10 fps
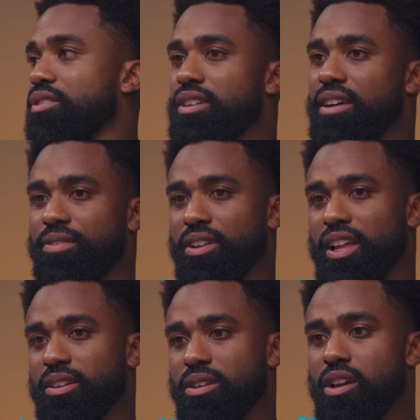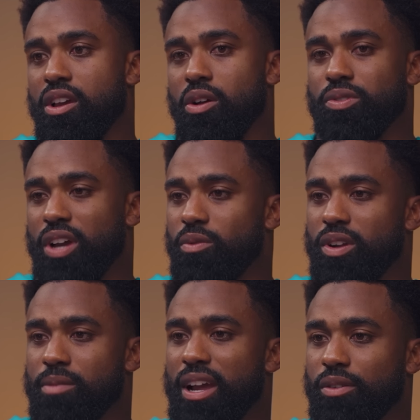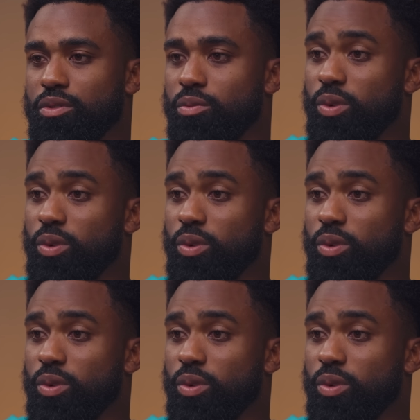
And I feel like with our running back room,